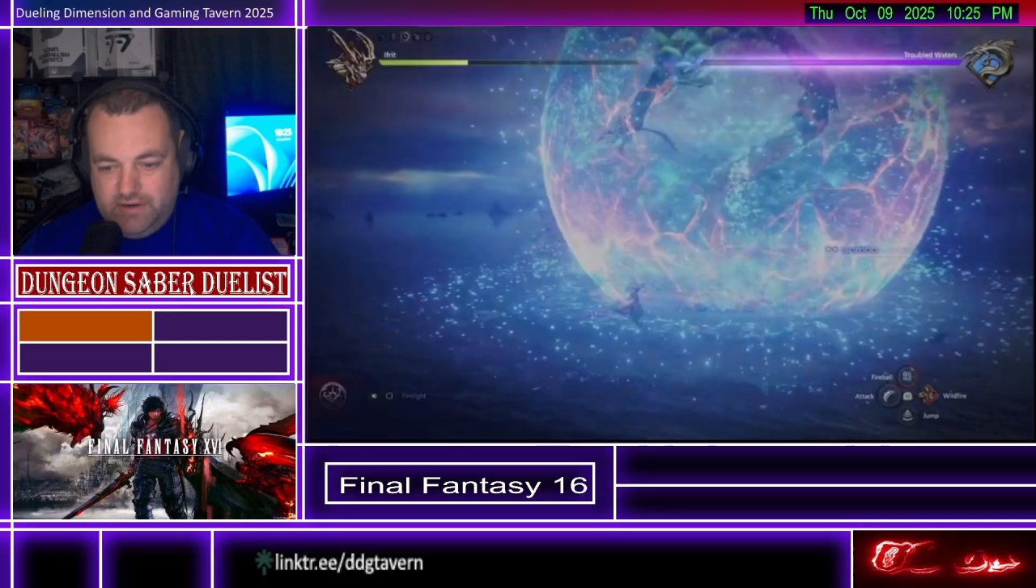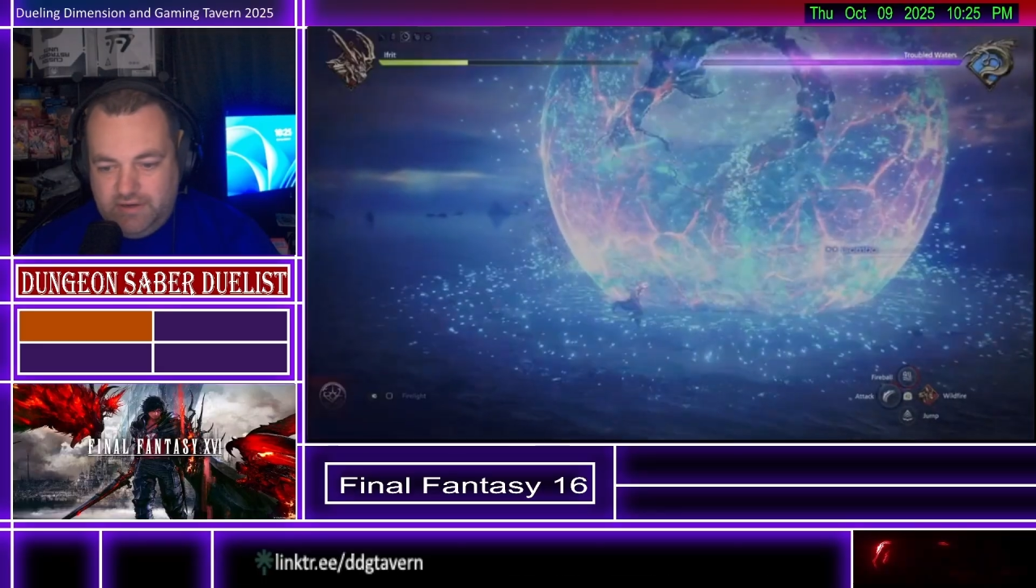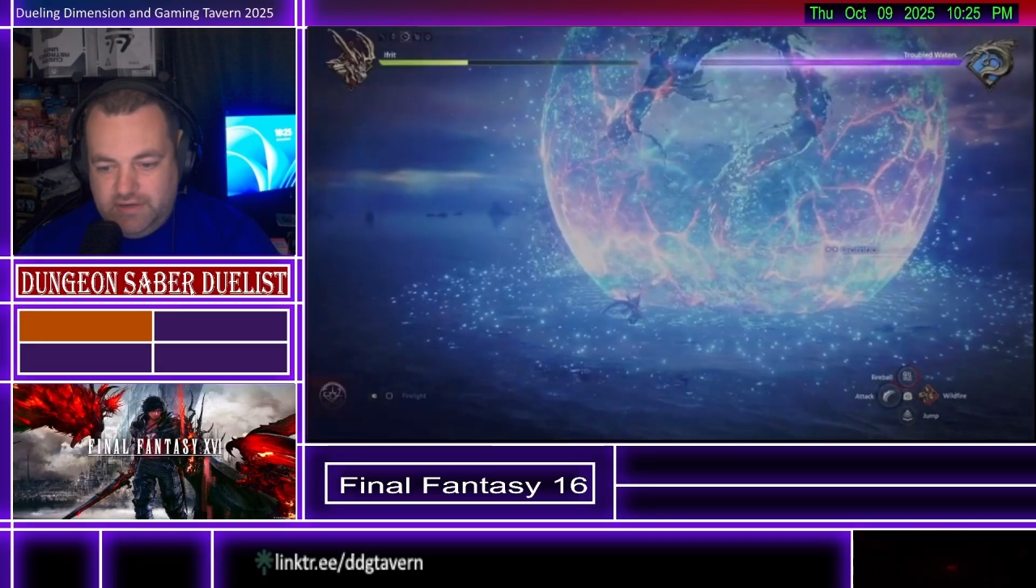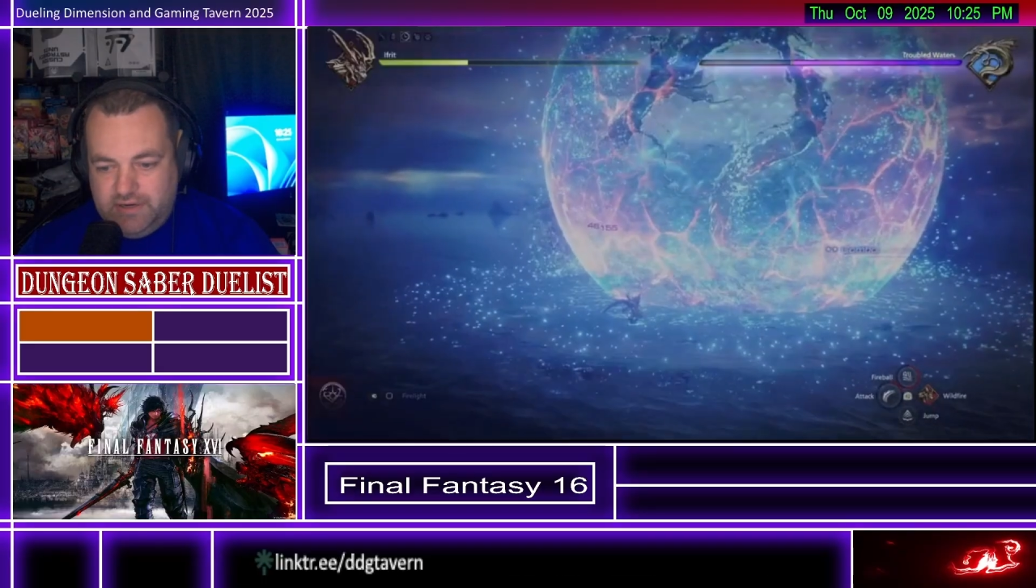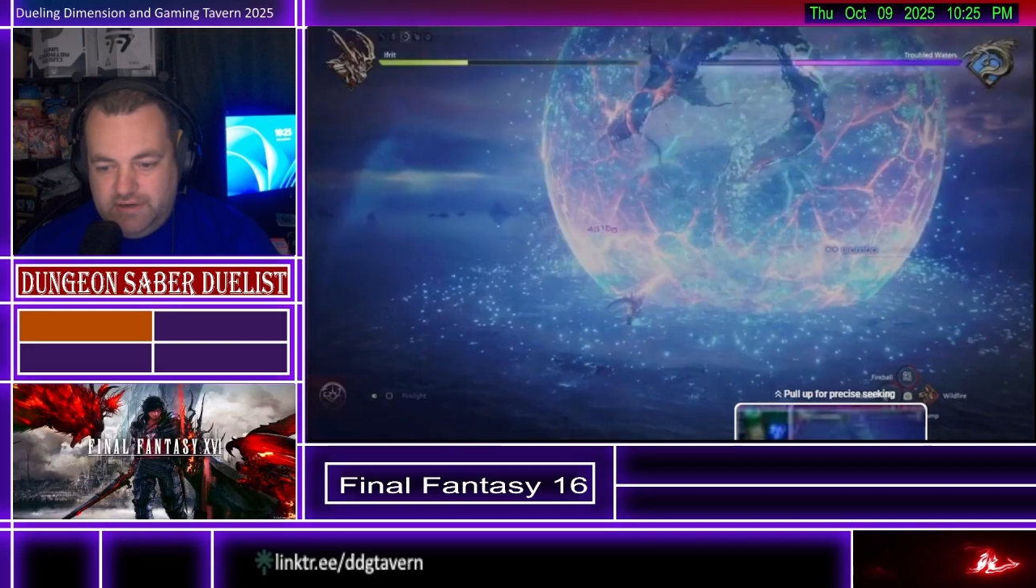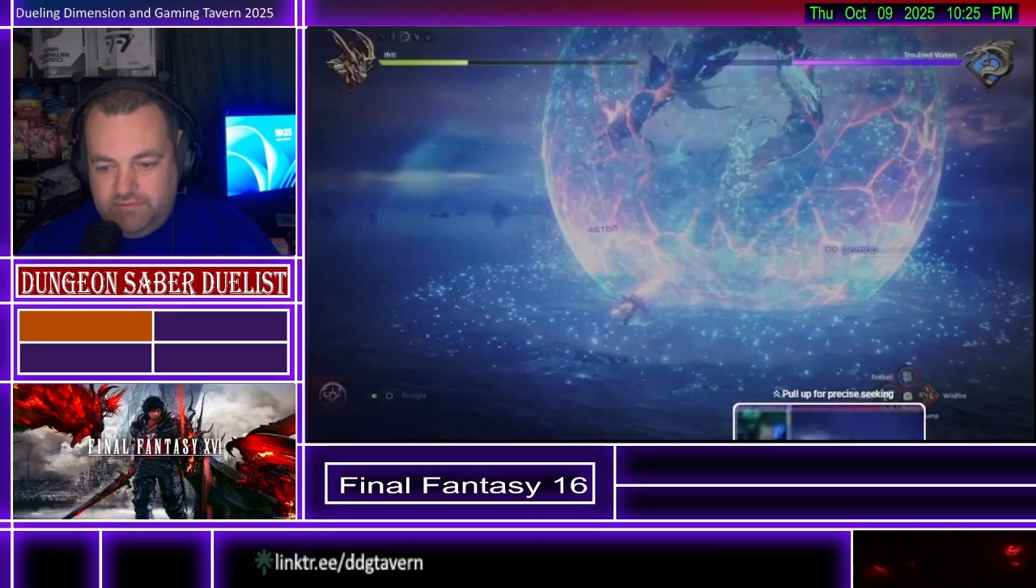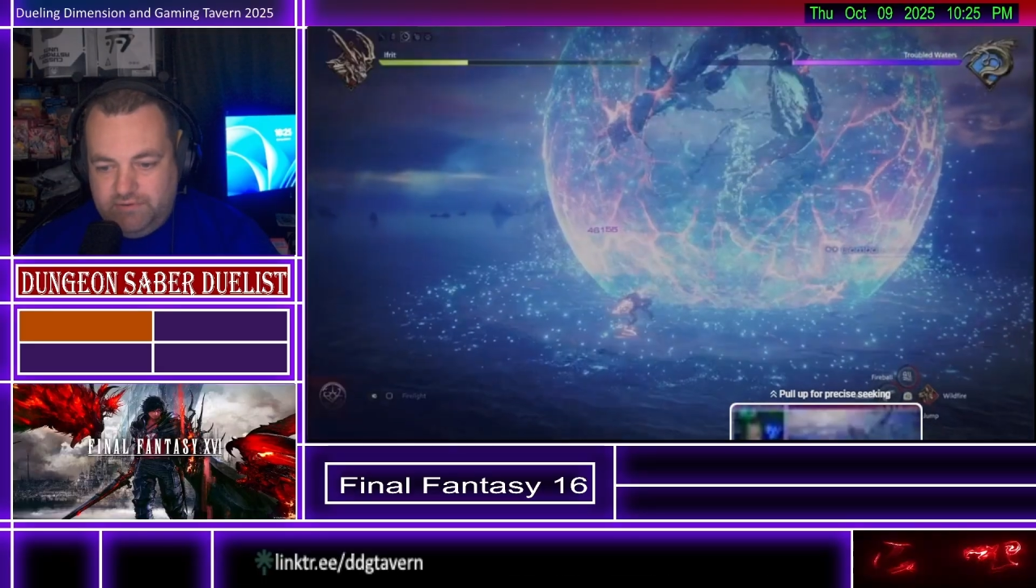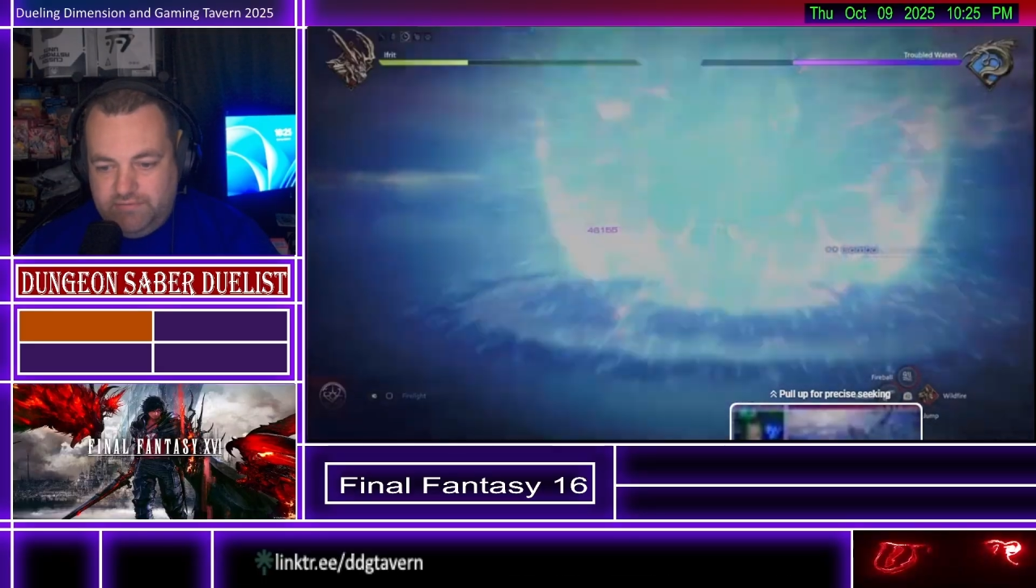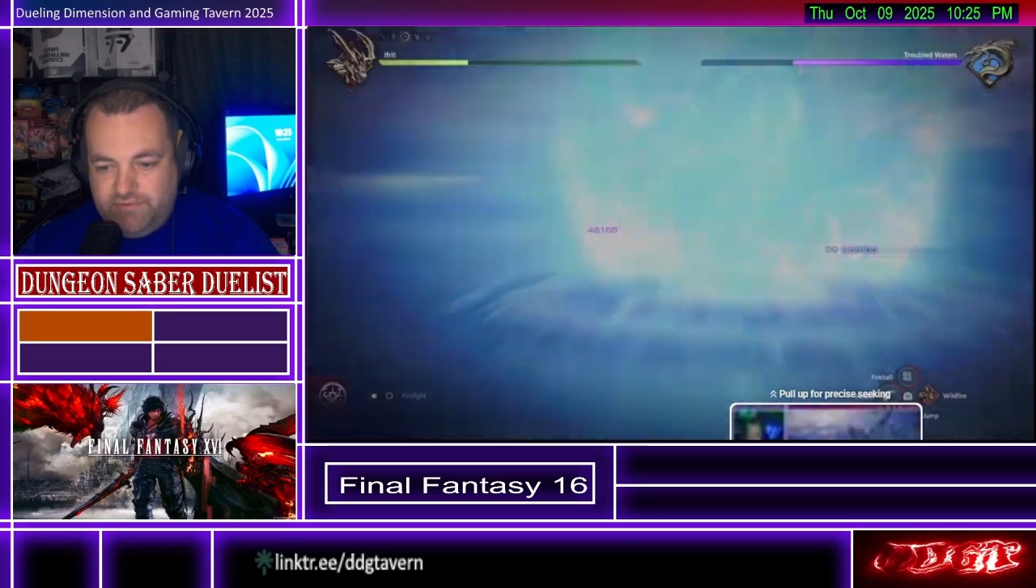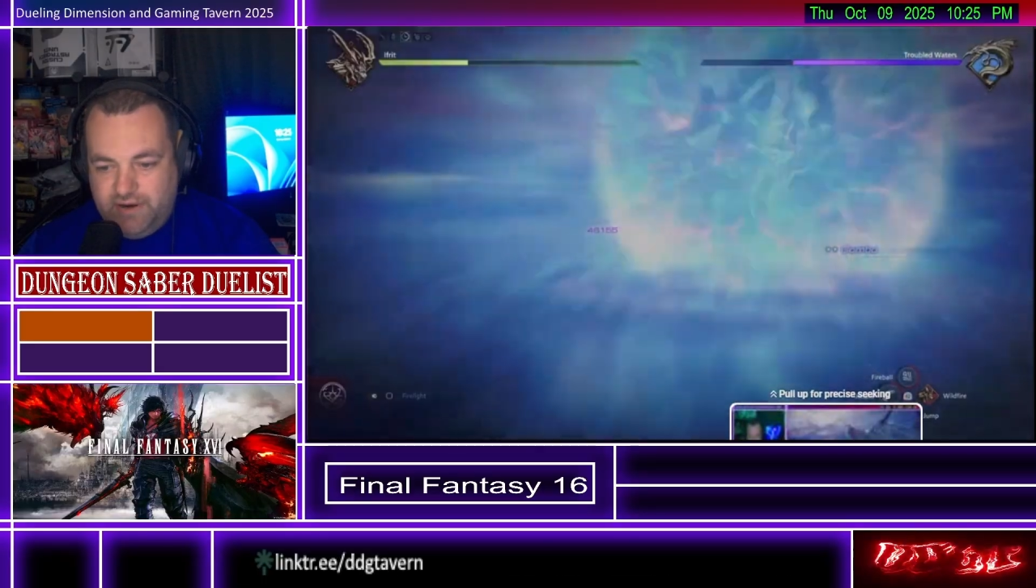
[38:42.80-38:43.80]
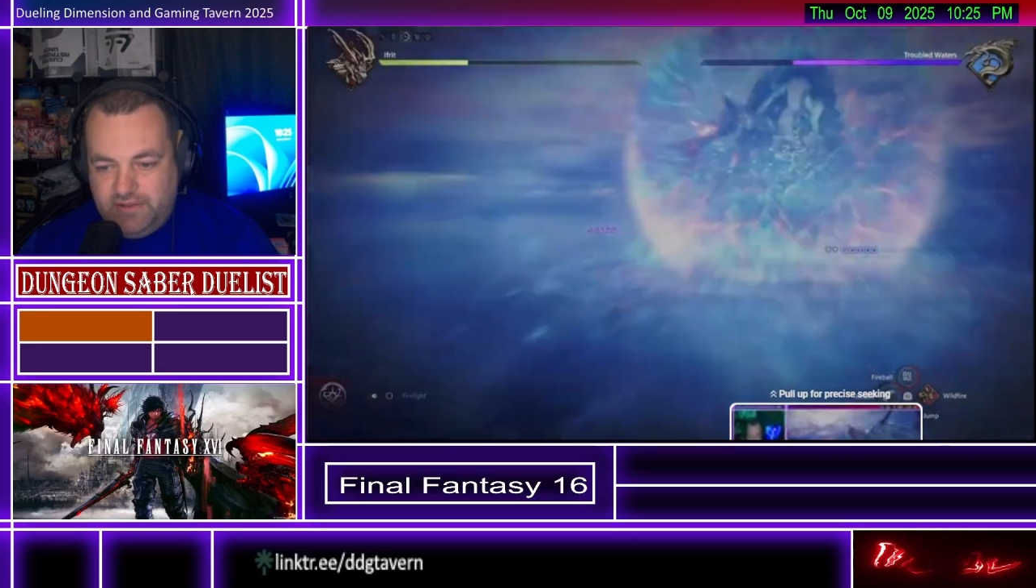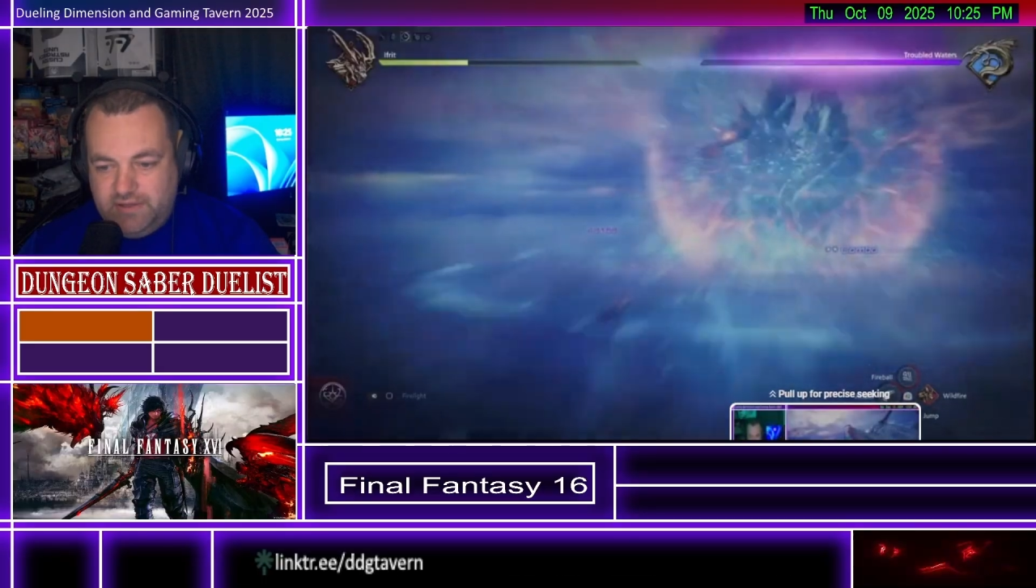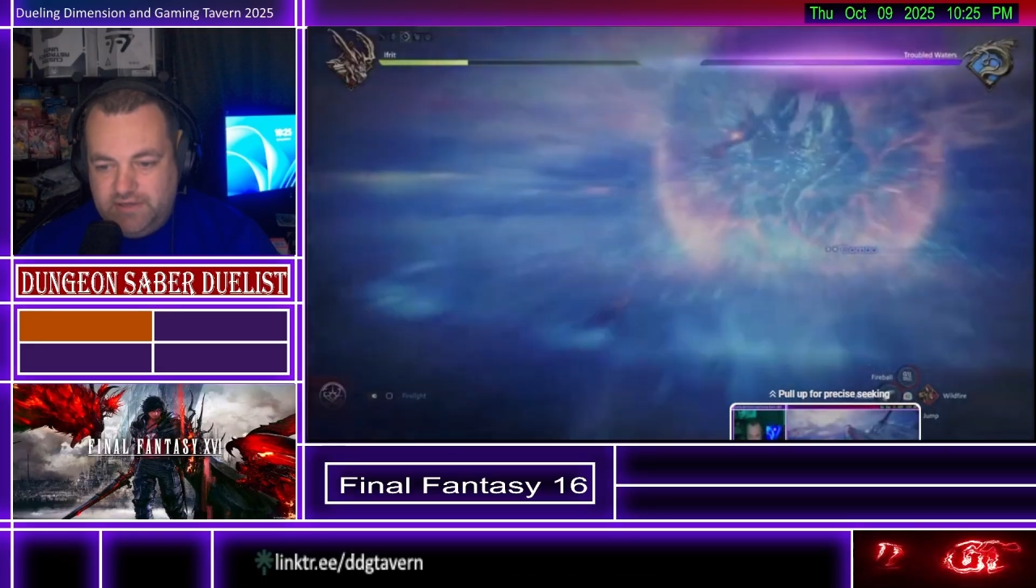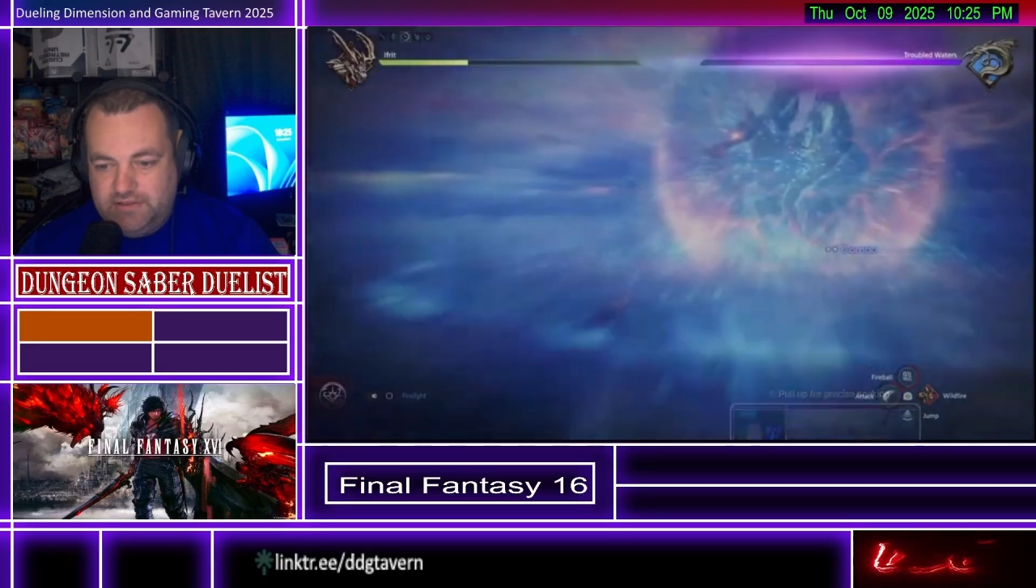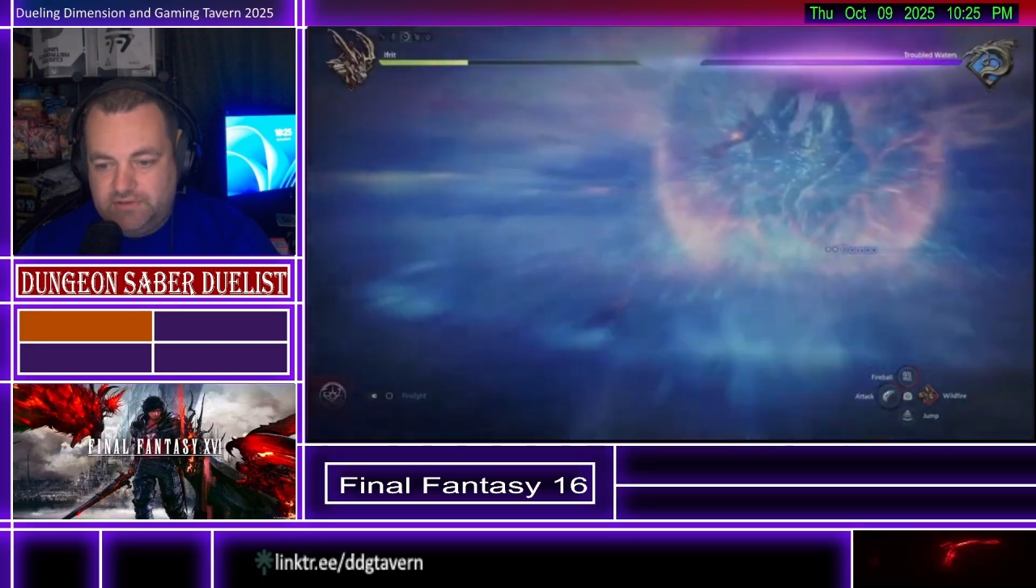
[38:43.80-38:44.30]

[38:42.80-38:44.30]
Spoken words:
And then we finally get